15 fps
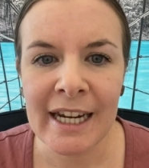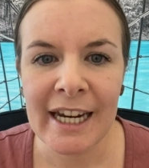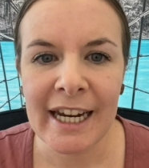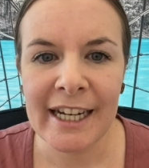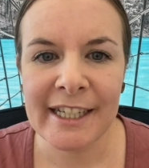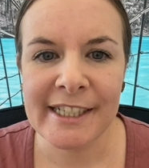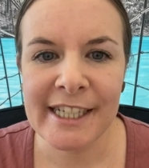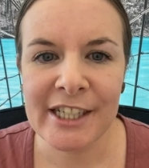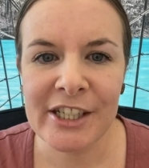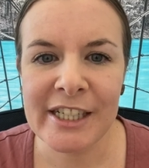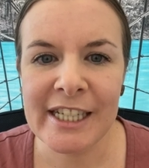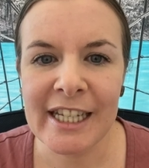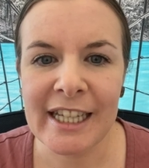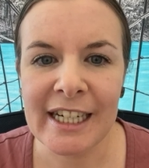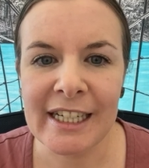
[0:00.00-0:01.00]
In addition
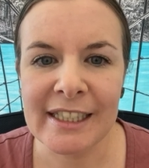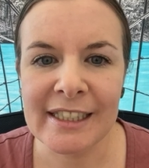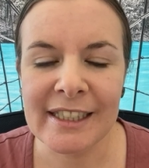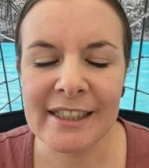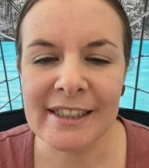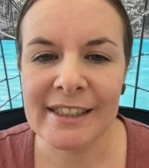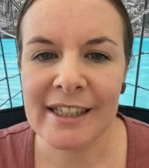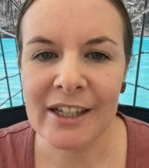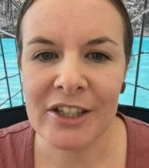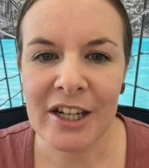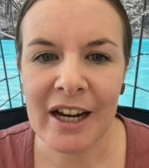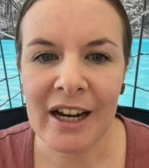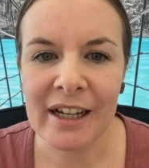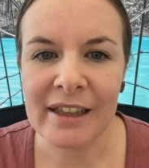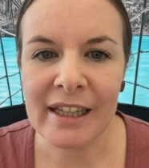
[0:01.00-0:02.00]
to this, it's such a
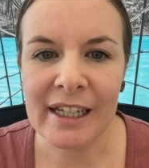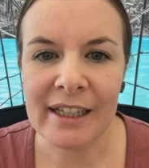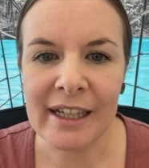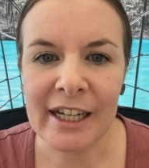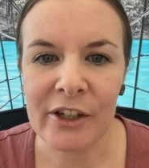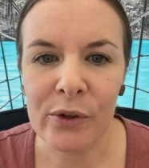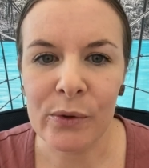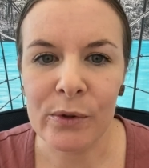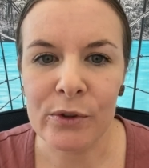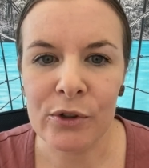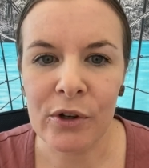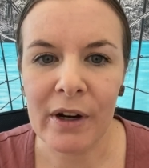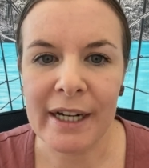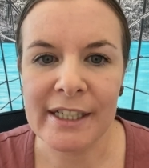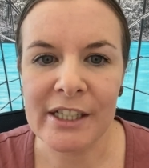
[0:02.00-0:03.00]
hard thing that you're
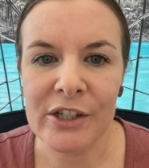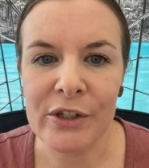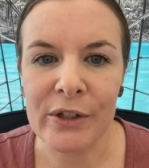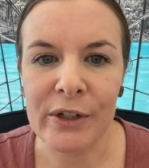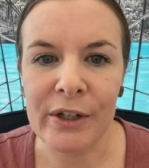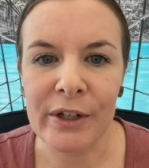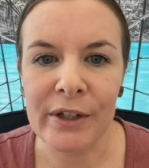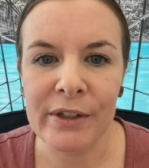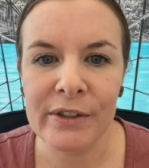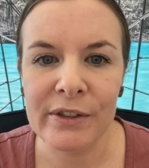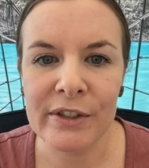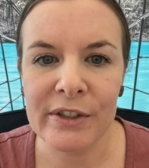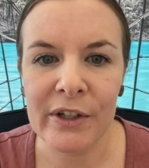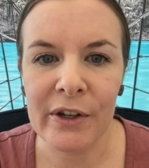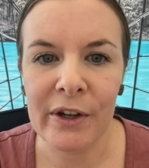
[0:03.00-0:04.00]
trying to do.
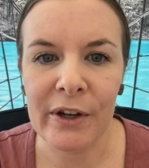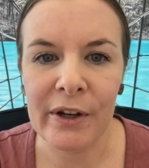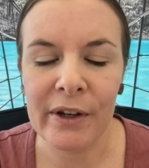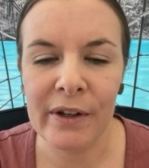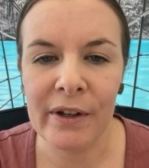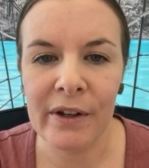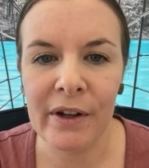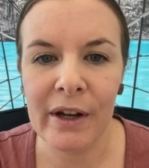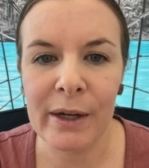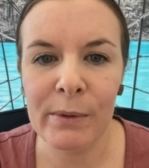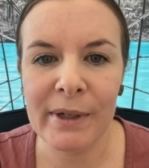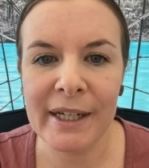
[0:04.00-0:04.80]
So I would